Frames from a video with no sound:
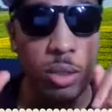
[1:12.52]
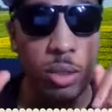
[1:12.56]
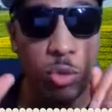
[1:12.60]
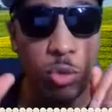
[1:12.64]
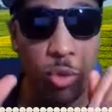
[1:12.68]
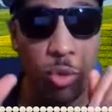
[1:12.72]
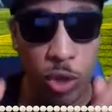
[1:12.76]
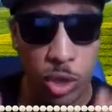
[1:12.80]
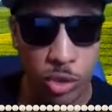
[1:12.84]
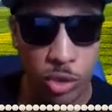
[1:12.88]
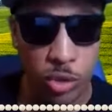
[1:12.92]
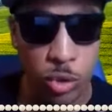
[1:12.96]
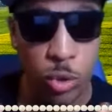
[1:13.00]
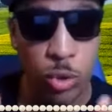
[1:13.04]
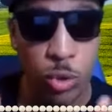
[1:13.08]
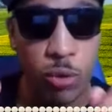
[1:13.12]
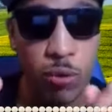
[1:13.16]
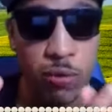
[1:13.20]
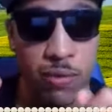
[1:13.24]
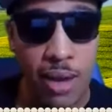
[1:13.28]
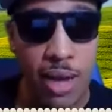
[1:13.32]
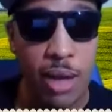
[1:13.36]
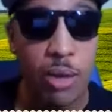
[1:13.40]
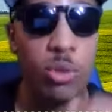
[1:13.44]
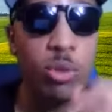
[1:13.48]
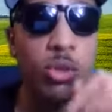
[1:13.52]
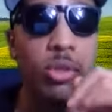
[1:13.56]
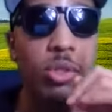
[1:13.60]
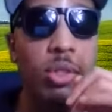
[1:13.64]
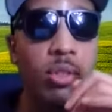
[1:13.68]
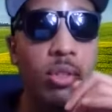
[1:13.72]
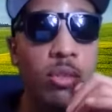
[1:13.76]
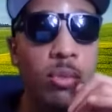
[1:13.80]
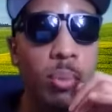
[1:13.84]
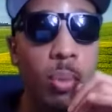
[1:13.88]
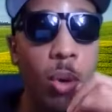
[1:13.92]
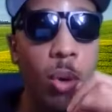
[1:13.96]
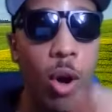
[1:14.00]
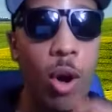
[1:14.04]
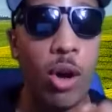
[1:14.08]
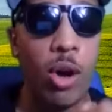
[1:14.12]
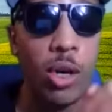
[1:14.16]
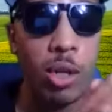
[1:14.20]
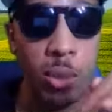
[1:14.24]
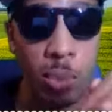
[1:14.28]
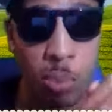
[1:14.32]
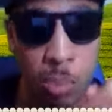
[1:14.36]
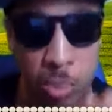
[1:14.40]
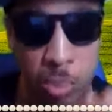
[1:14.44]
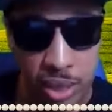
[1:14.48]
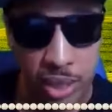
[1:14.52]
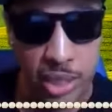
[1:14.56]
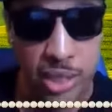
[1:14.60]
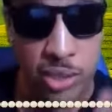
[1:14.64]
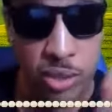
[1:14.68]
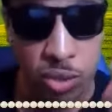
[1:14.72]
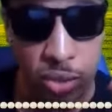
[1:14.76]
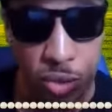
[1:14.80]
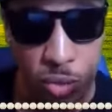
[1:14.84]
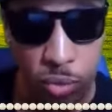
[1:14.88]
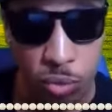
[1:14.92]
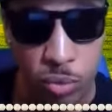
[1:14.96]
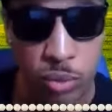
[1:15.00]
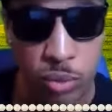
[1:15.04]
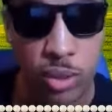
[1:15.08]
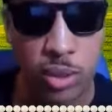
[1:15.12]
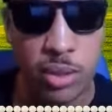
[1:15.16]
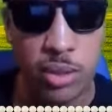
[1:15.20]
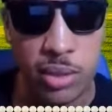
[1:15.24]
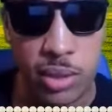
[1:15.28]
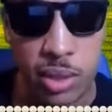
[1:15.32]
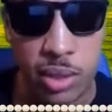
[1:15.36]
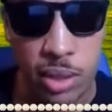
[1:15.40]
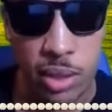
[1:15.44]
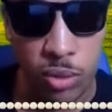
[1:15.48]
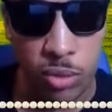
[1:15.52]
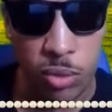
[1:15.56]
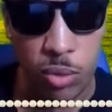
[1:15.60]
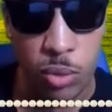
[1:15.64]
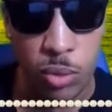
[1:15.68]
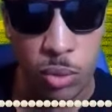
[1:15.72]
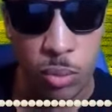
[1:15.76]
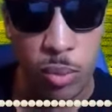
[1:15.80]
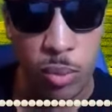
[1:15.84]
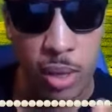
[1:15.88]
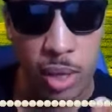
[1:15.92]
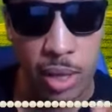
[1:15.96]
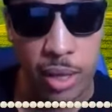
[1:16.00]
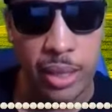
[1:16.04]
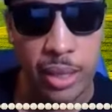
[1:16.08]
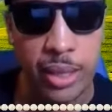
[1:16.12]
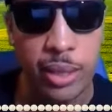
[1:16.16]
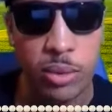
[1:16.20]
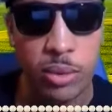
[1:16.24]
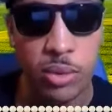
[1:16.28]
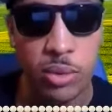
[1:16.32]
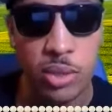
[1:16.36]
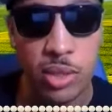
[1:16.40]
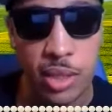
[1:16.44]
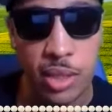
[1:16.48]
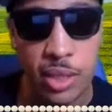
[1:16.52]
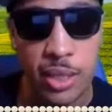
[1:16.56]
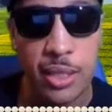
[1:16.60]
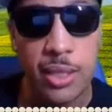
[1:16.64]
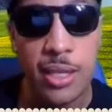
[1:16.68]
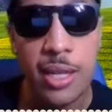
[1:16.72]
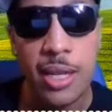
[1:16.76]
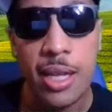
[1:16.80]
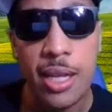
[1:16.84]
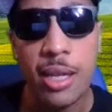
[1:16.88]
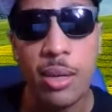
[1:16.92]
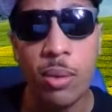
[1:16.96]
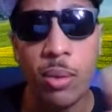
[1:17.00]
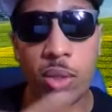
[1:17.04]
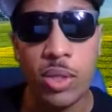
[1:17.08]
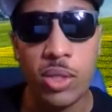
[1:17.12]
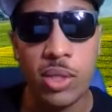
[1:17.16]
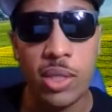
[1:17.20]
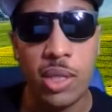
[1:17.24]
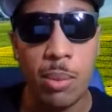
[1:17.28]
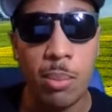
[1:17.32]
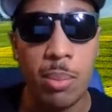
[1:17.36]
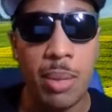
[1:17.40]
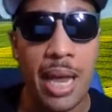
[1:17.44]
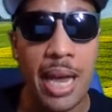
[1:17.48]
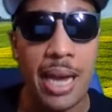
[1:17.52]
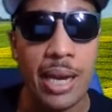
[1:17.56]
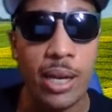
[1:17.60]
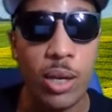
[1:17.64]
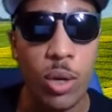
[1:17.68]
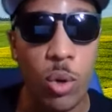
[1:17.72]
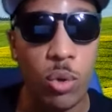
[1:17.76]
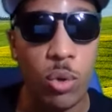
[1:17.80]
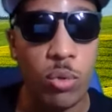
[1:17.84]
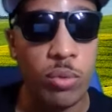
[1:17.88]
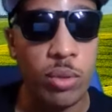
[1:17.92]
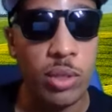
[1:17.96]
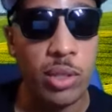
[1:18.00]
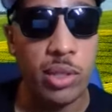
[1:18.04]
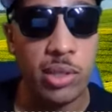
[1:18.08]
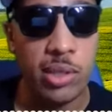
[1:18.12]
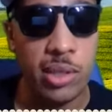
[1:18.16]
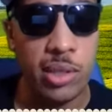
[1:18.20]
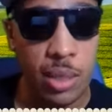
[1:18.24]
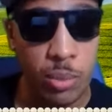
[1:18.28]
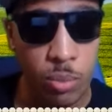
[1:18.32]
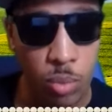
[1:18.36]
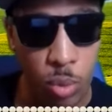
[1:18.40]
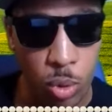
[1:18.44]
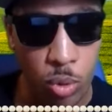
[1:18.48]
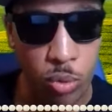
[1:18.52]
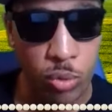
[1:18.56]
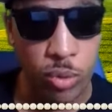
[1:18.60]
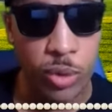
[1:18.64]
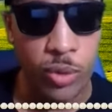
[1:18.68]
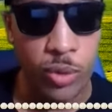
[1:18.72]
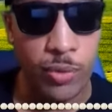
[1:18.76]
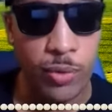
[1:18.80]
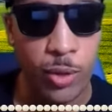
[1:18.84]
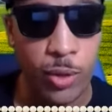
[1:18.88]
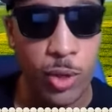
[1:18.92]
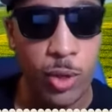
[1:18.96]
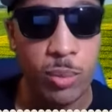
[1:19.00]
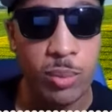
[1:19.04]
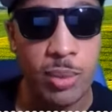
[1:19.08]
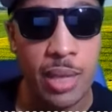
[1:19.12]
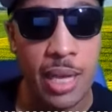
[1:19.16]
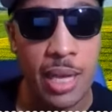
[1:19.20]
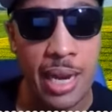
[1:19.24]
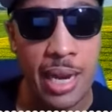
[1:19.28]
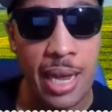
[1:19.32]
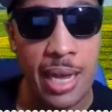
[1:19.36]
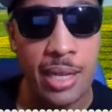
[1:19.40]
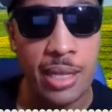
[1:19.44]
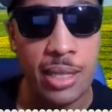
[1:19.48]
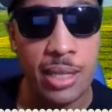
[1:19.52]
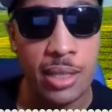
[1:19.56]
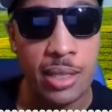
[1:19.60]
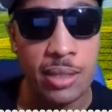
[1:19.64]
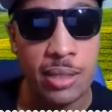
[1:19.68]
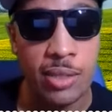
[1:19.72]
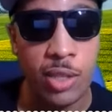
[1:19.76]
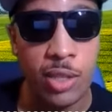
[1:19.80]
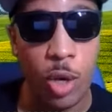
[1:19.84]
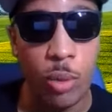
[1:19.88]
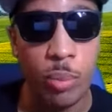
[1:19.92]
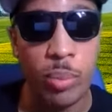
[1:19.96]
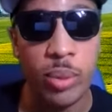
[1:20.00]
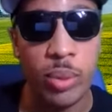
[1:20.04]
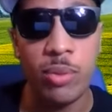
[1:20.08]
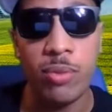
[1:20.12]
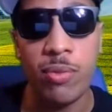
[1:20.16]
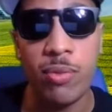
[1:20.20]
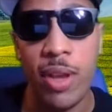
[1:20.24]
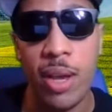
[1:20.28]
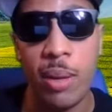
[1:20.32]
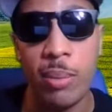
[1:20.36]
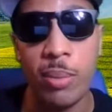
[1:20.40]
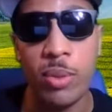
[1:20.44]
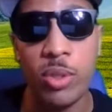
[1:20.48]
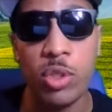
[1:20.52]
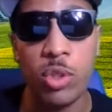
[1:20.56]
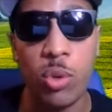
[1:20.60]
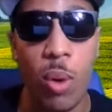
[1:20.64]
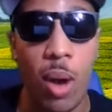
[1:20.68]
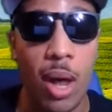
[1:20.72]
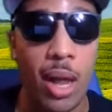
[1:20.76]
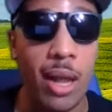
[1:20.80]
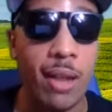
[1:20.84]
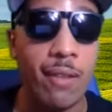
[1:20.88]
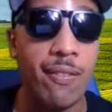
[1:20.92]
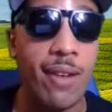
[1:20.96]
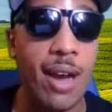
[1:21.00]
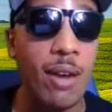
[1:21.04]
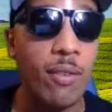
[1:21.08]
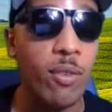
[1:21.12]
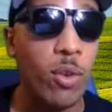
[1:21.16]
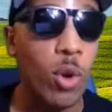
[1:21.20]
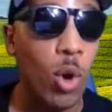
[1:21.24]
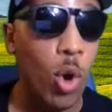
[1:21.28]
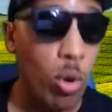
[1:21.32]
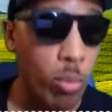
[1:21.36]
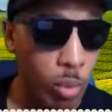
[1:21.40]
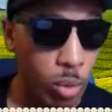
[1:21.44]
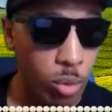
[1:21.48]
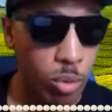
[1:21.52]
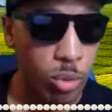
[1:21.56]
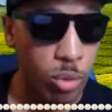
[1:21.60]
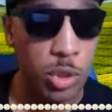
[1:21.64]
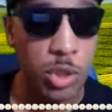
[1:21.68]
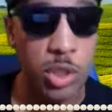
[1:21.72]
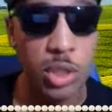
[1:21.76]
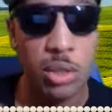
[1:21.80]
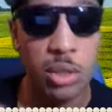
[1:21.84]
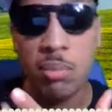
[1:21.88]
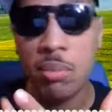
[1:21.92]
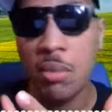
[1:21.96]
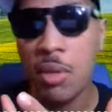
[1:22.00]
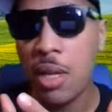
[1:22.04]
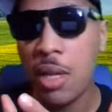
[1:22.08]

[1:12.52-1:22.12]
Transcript: Russell, founders of Park Place Realty Group LLC, which is a Black owned real estate brokerage firm that ha- is helping families qualify for homeownership.